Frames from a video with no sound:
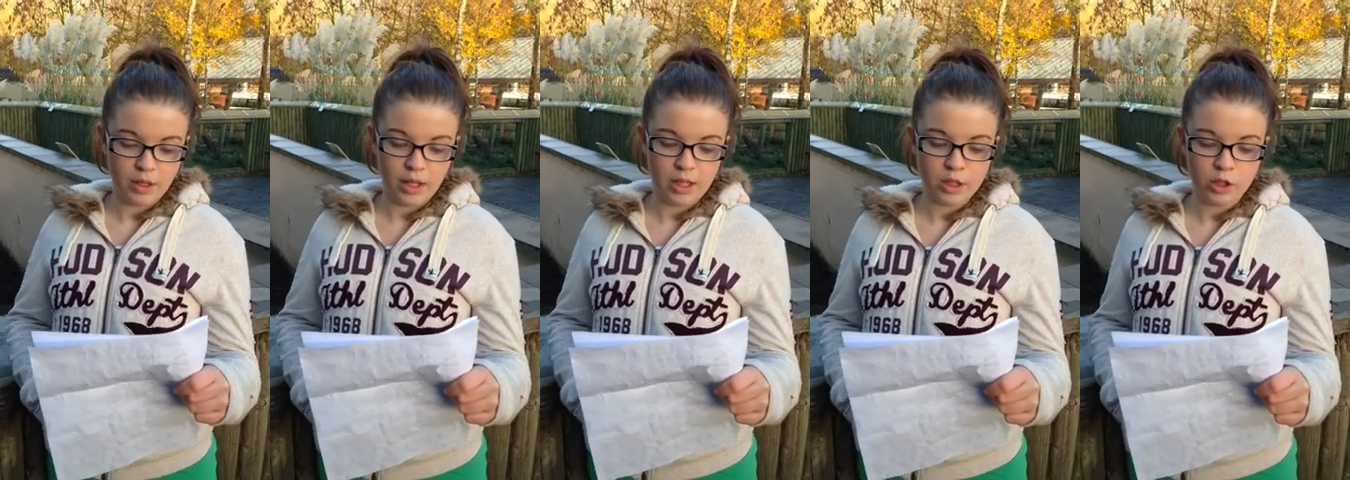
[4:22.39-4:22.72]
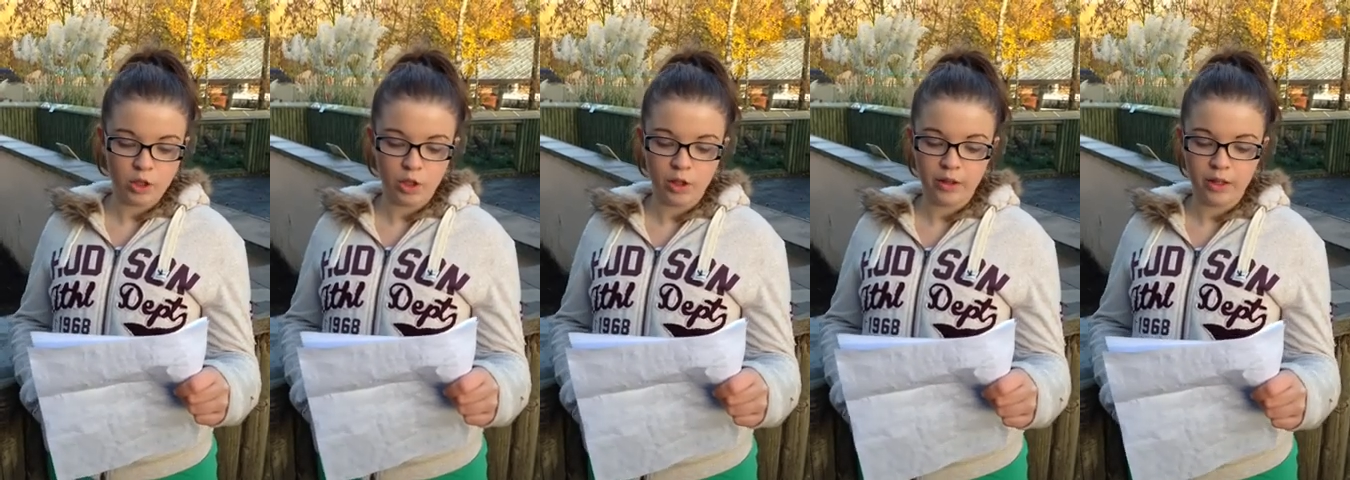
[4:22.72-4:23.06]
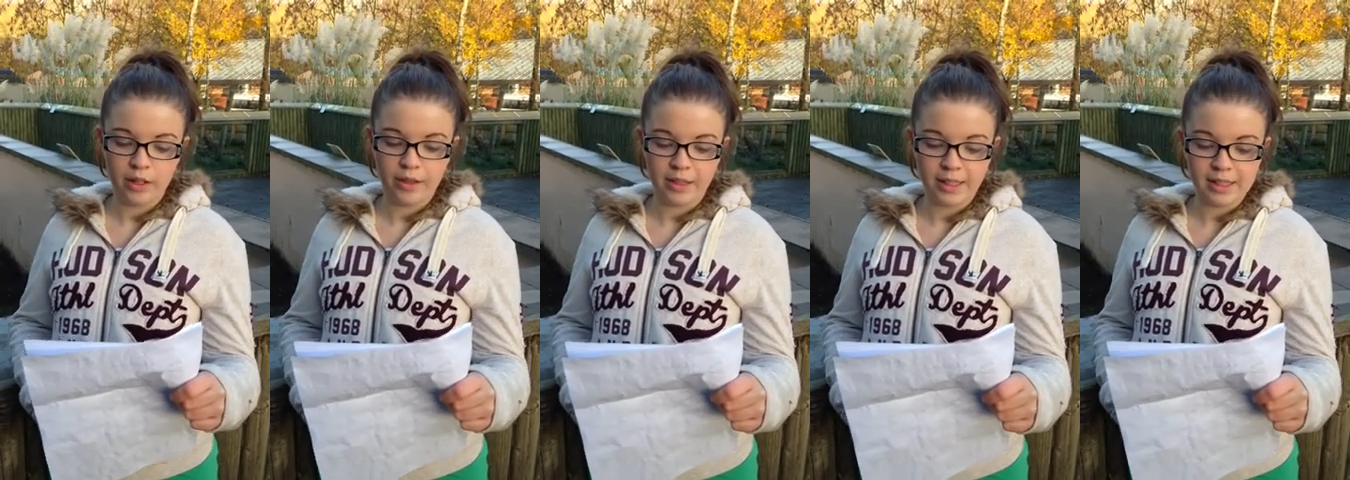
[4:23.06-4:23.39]
ensure
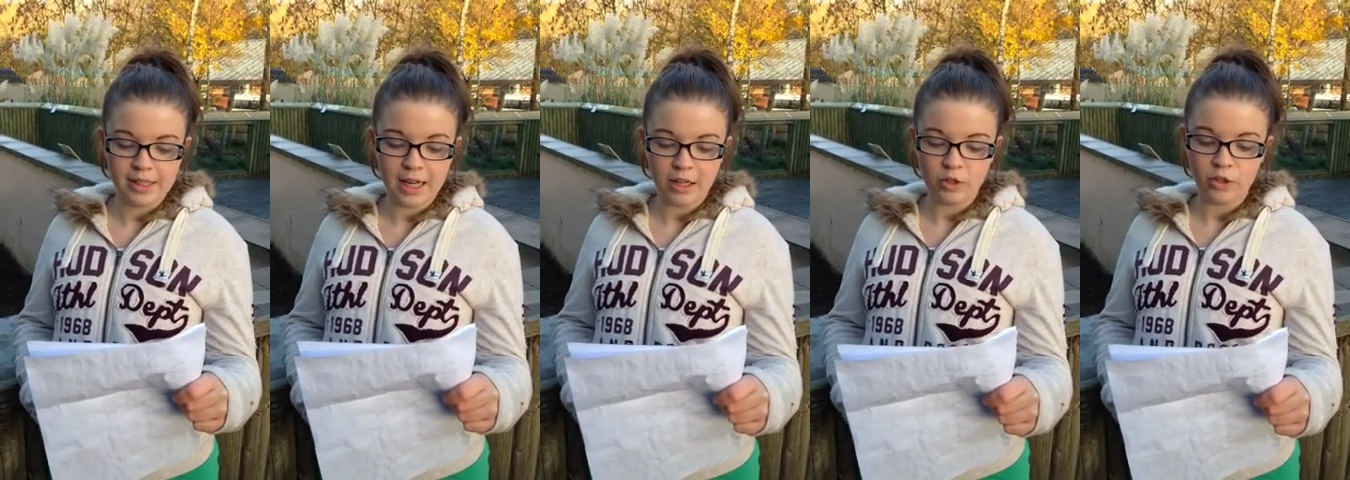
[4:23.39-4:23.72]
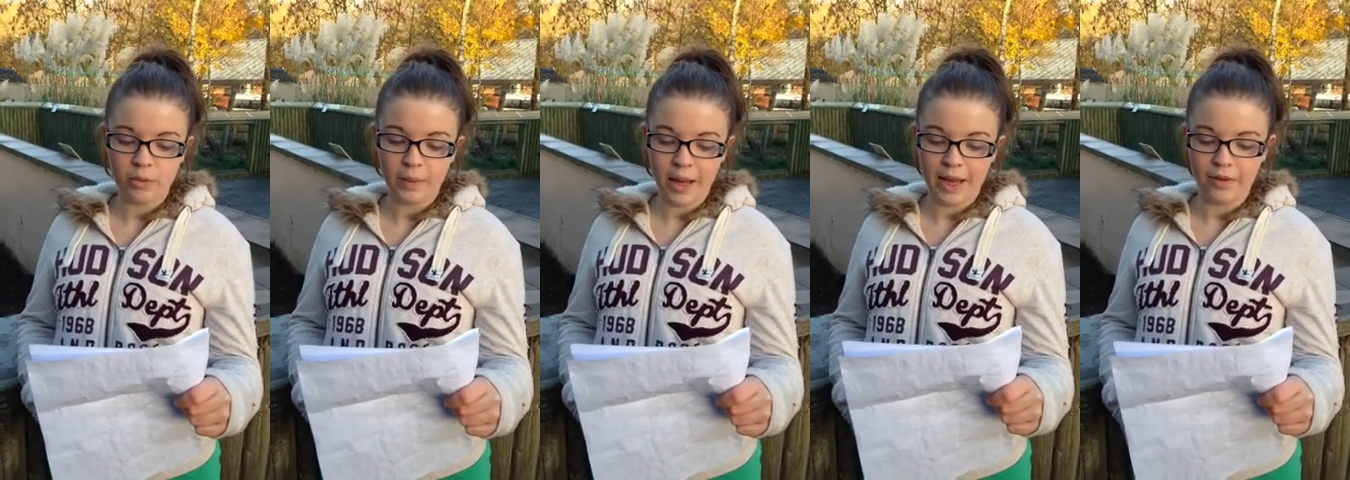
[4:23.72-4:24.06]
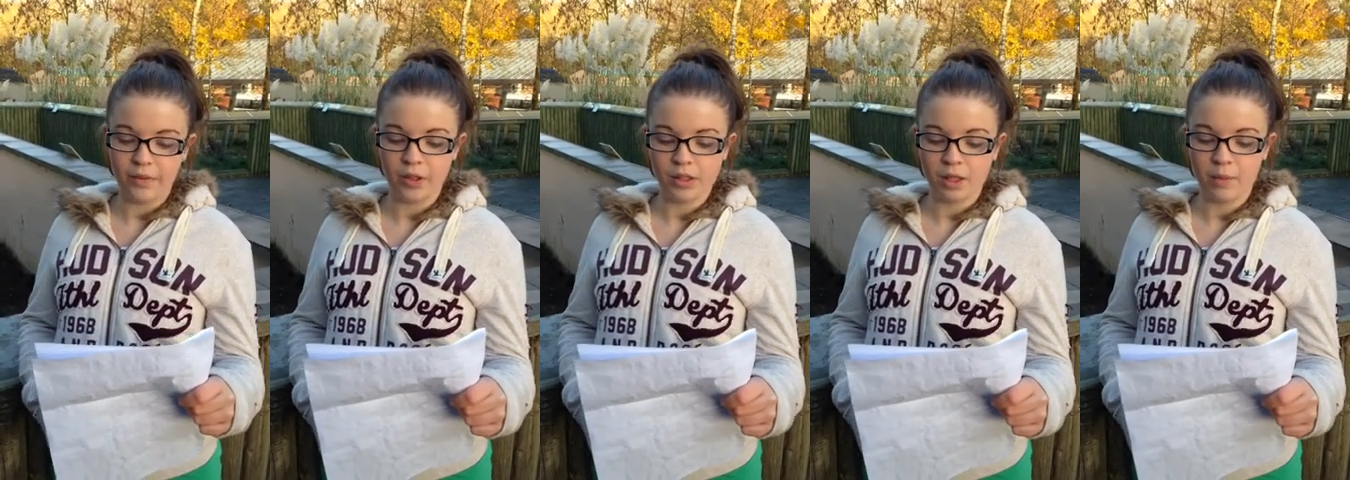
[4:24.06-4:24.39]
that these natural
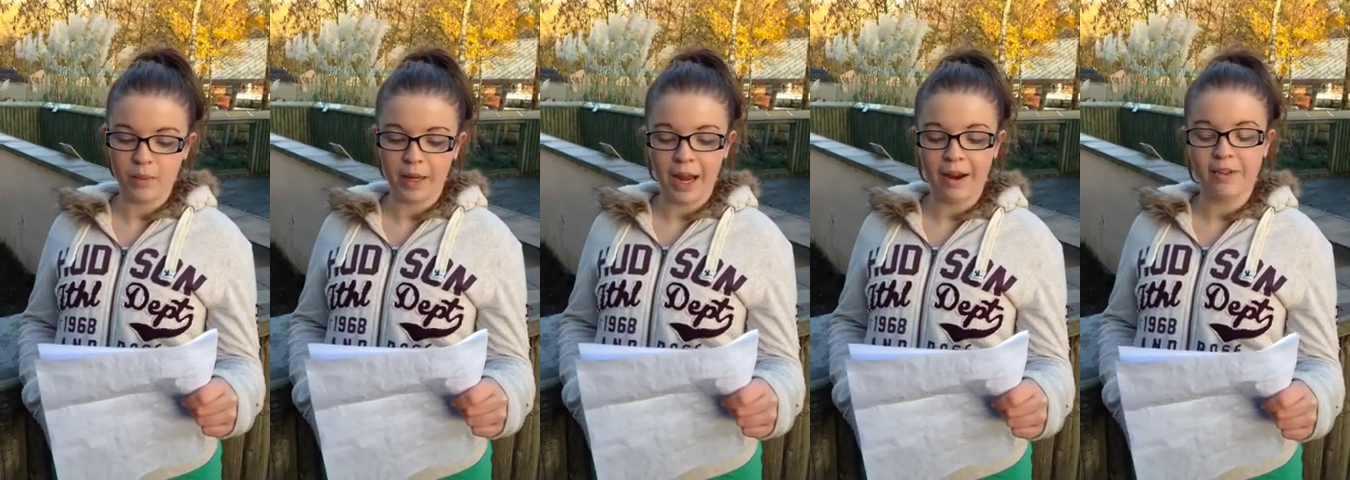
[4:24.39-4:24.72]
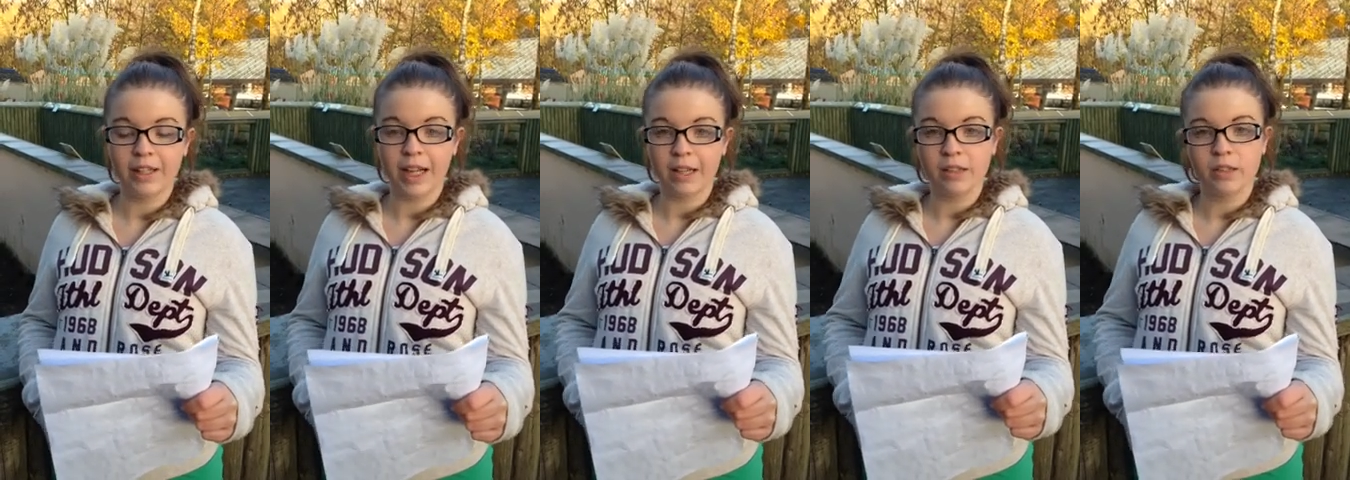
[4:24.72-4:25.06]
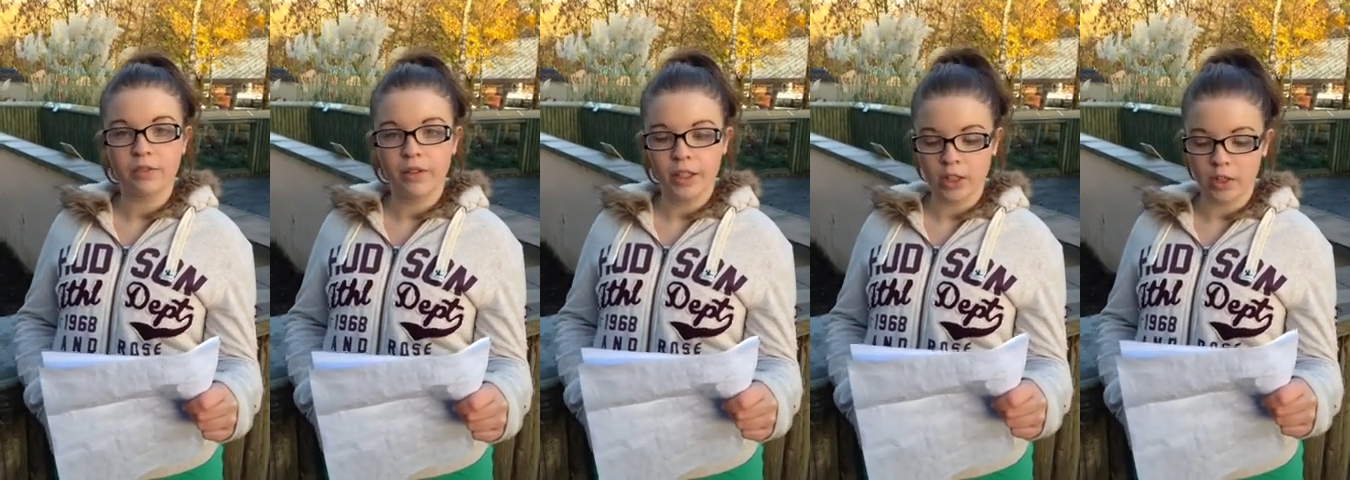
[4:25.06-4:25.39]
behaviours can be carried out
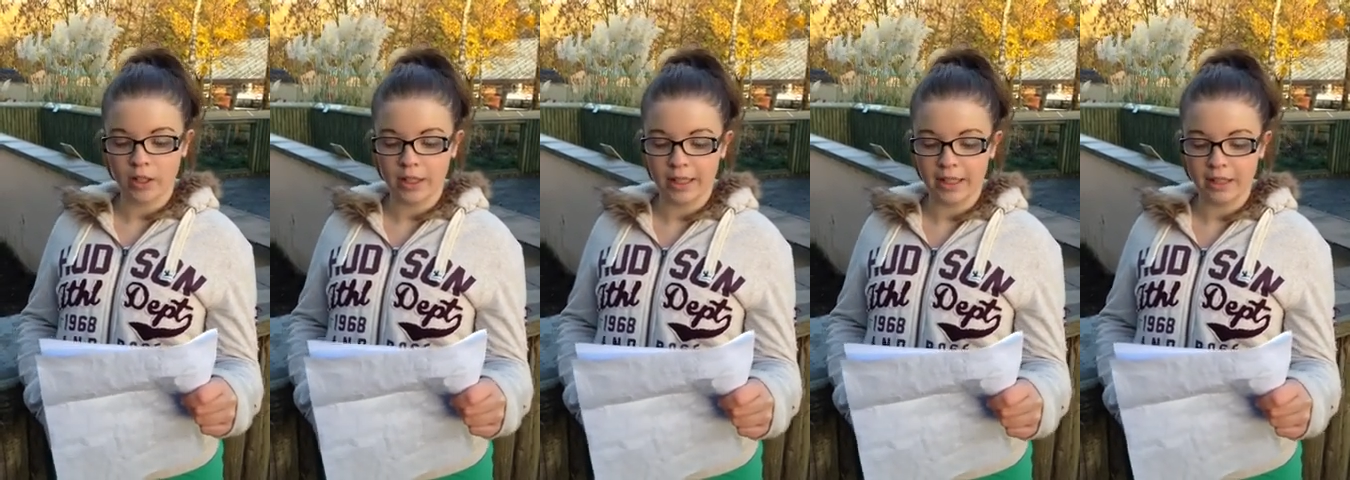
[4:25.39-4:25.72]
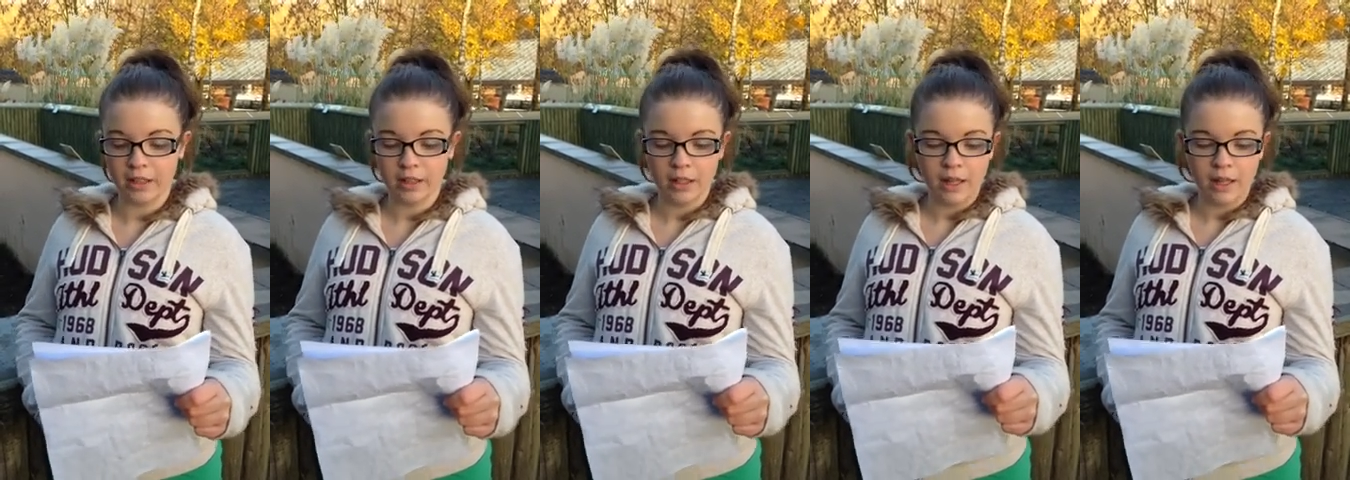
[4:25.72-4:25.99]
sufficiently.